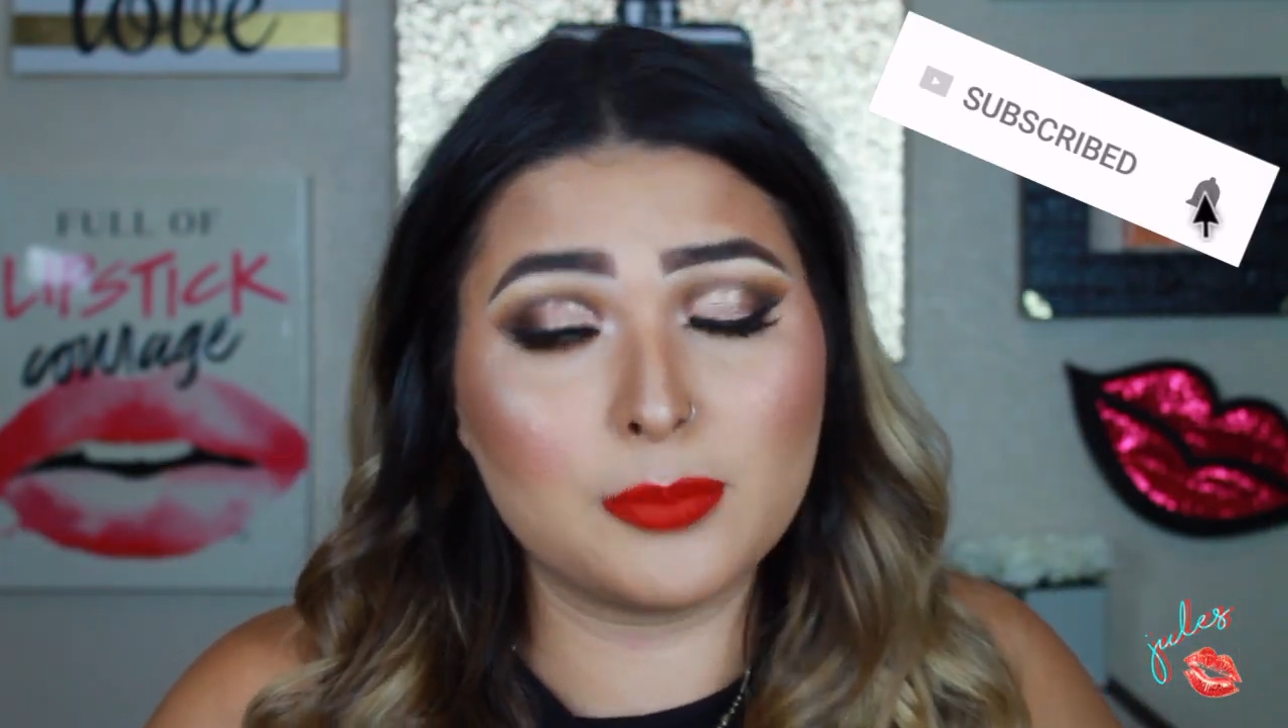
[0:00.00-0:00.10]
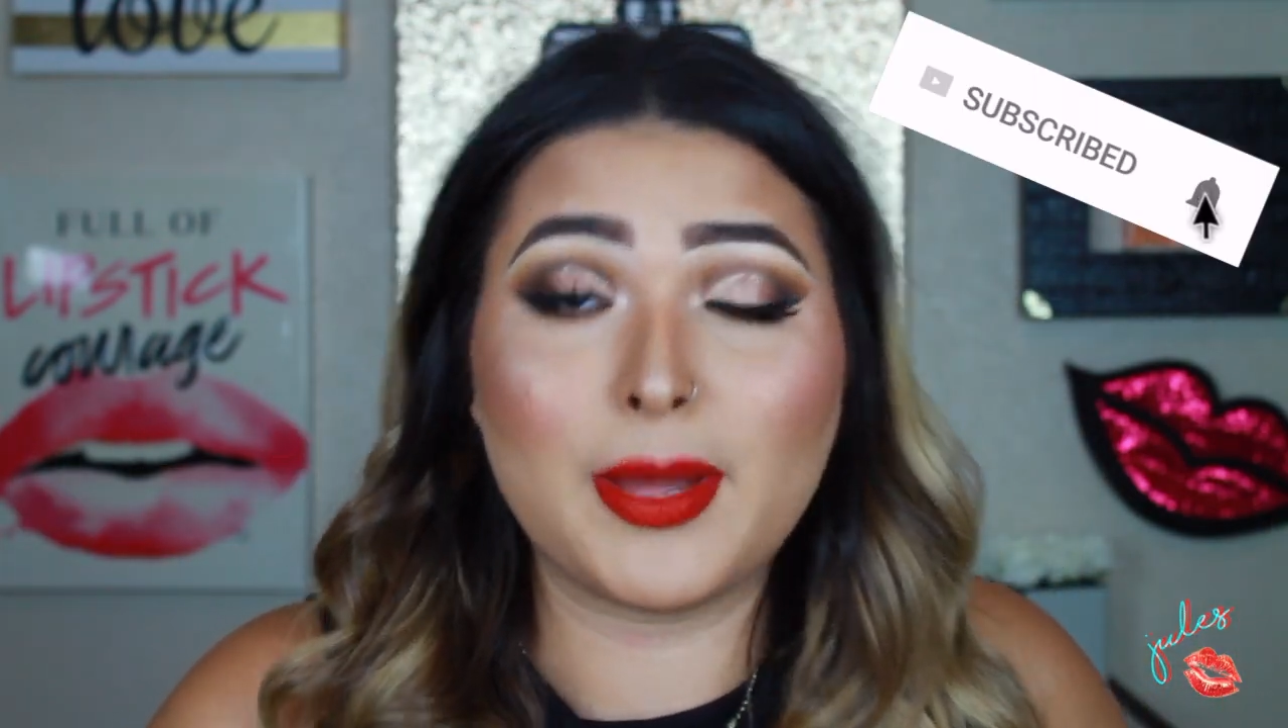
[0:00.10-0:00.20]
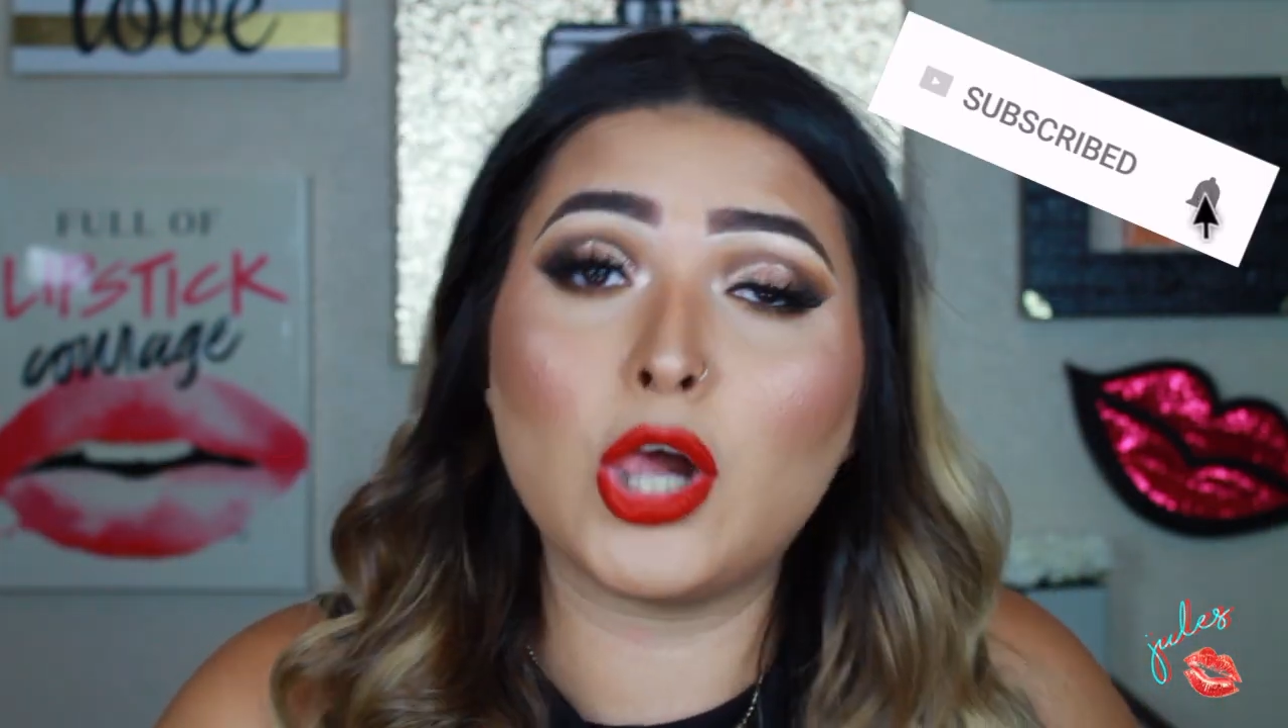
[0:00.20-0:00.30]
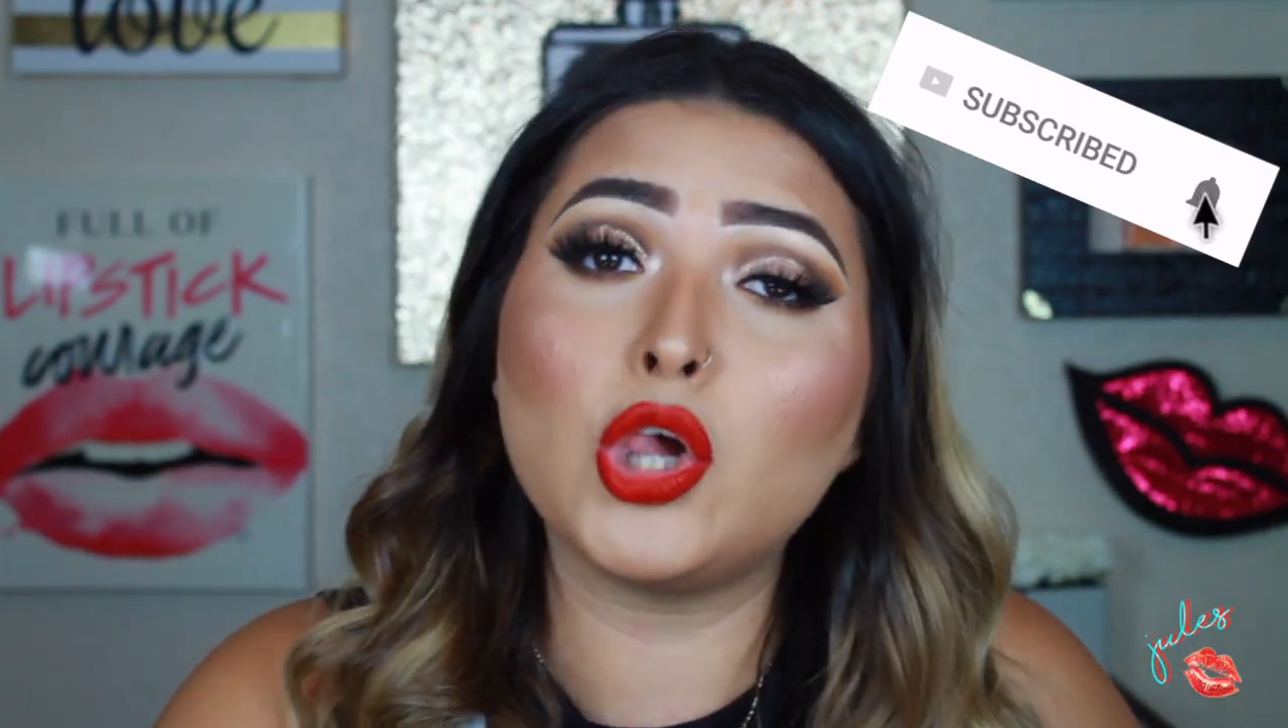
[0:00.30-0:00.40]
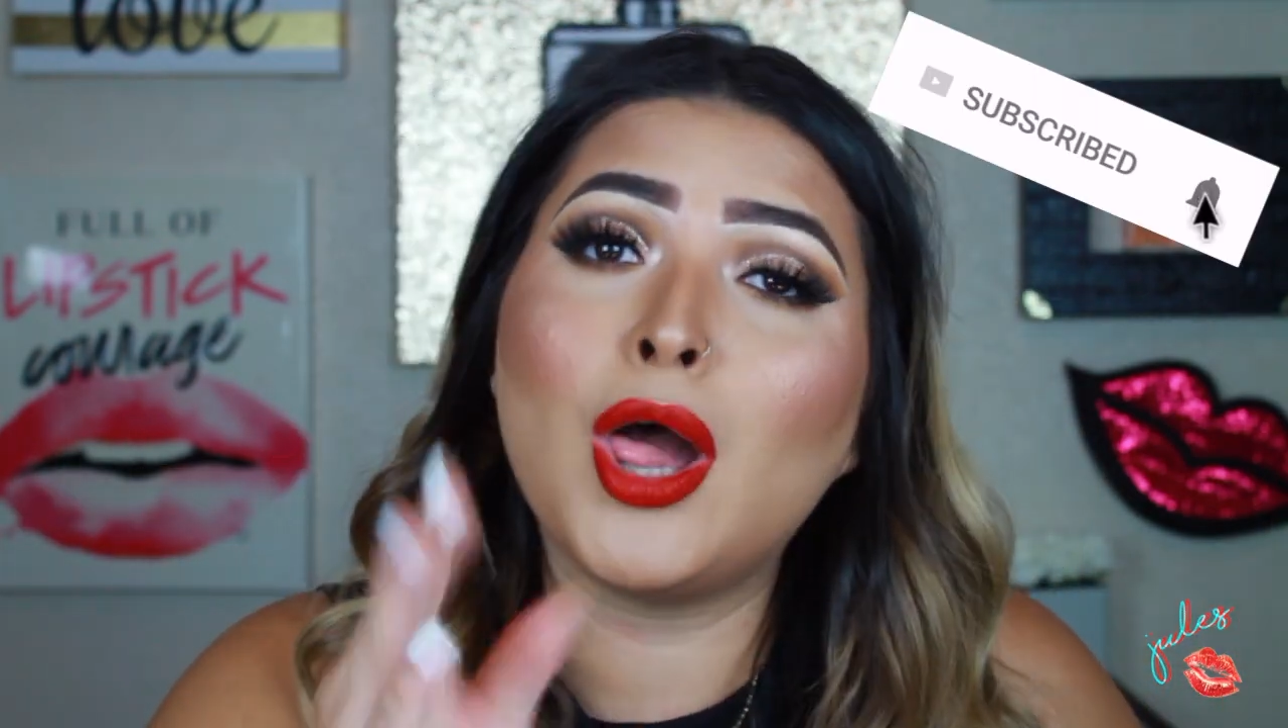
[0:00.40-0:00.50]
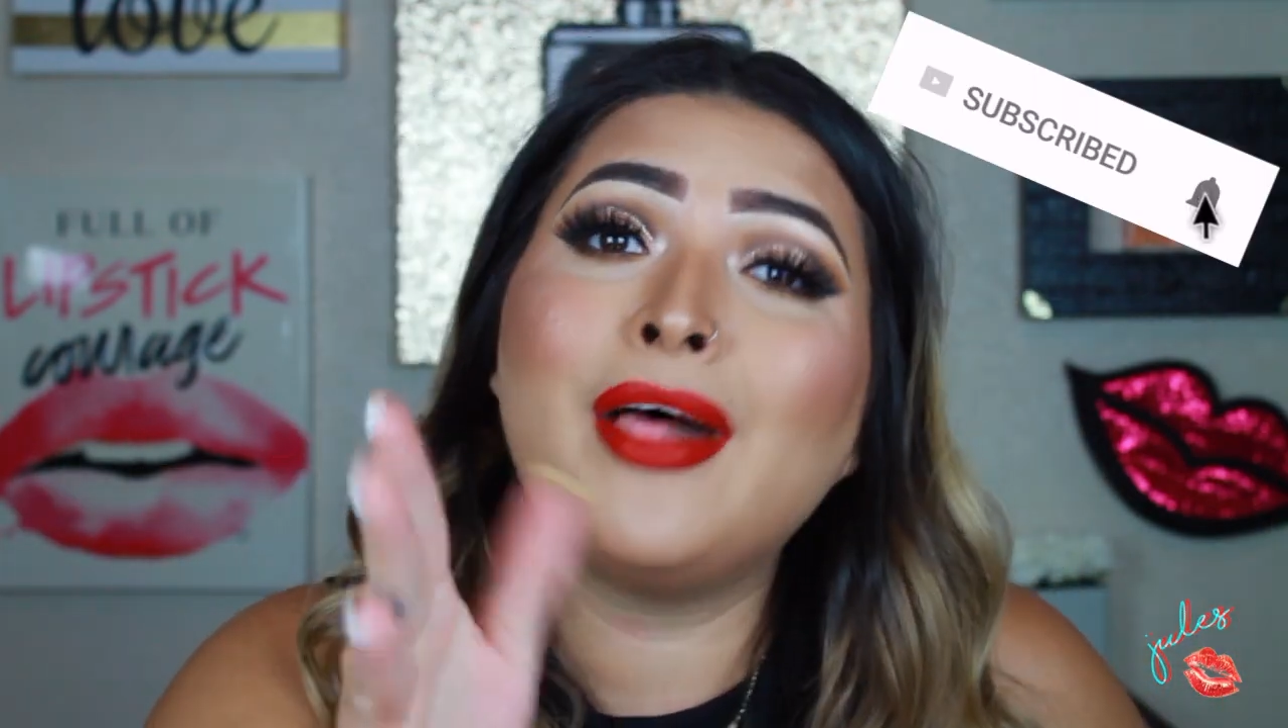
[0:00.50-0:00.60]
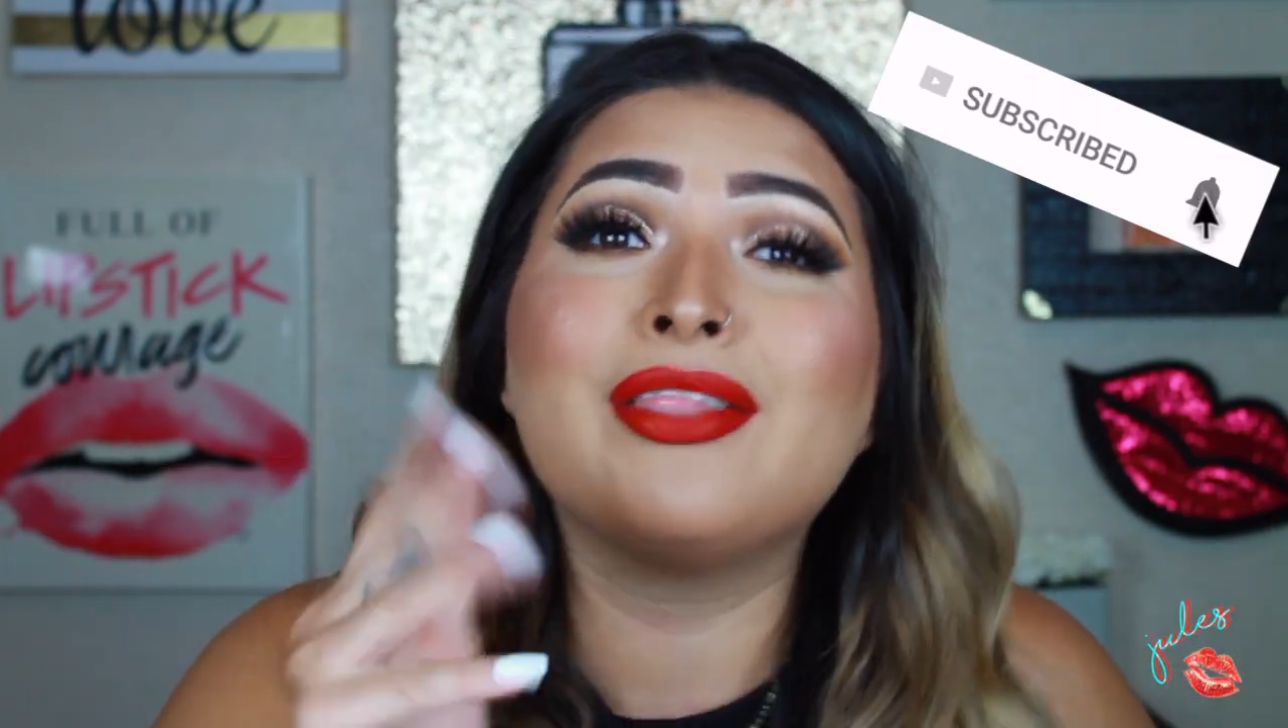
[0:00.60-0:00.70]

bell.